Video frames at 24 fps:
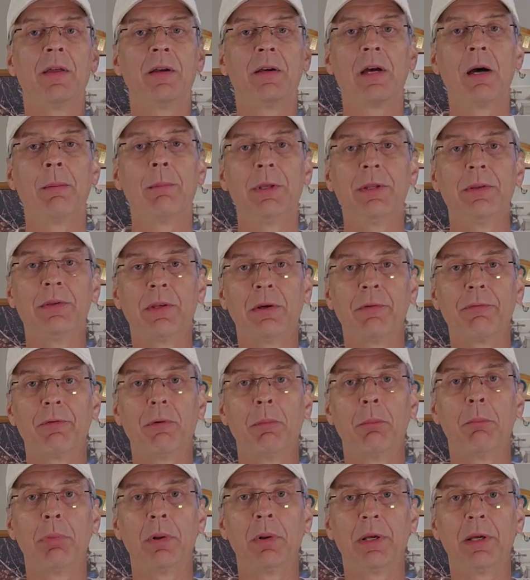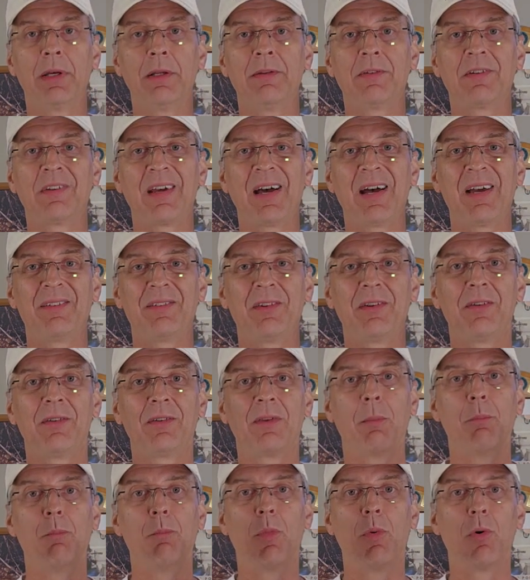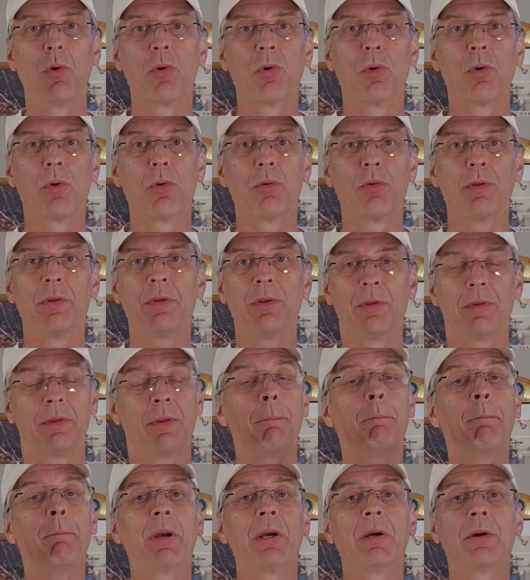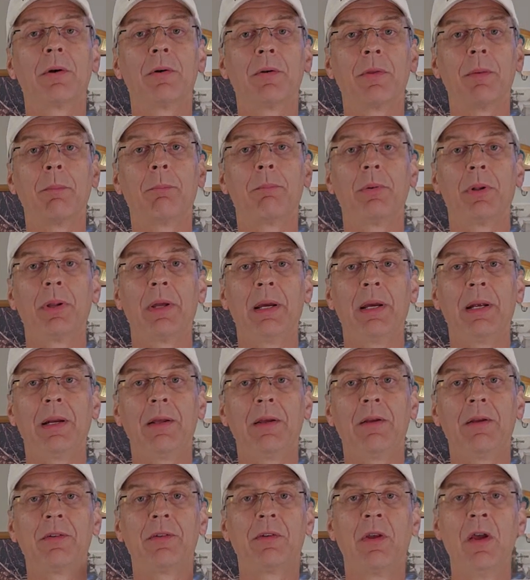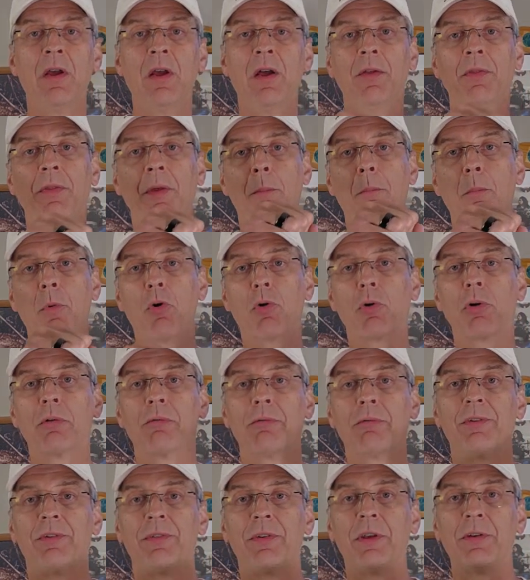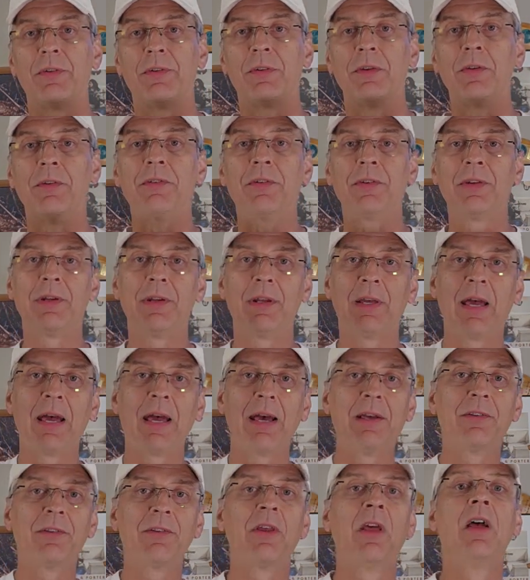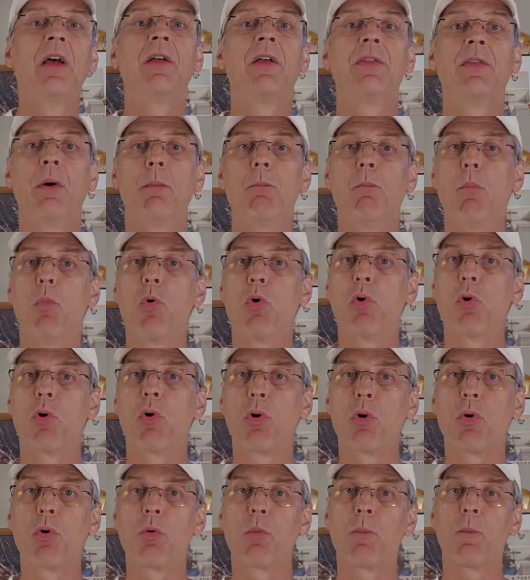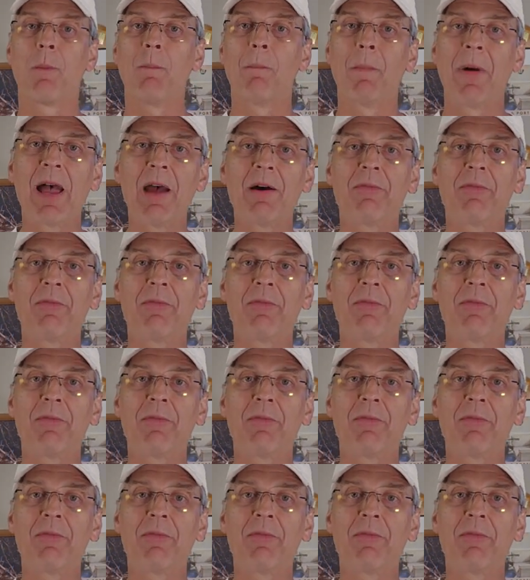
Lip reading: They come in different blade sizes. The bigger the blade is, the more resistance it has, the more